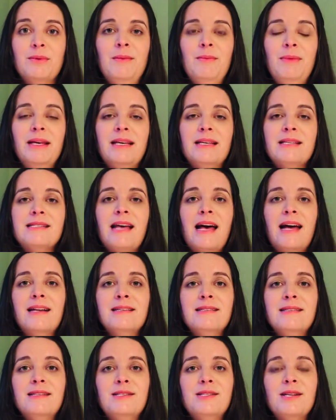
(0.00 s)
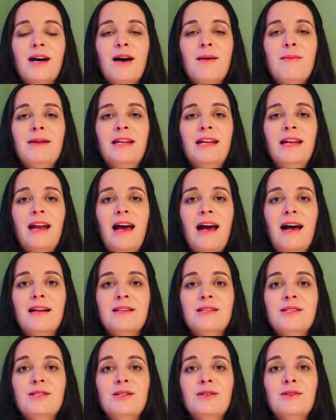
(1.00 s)
because that is the dominant
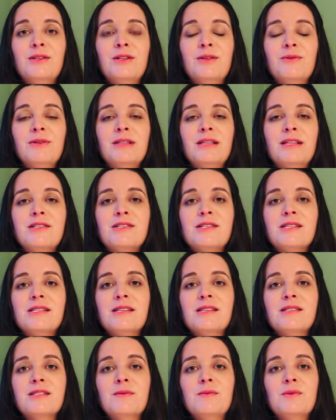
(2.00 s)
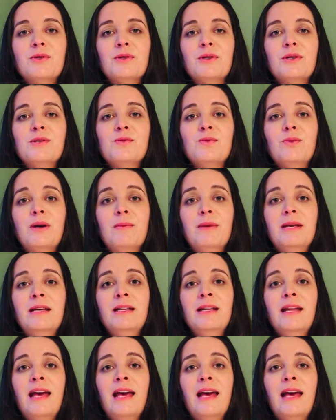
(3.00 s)
attitude in the religious system towards women,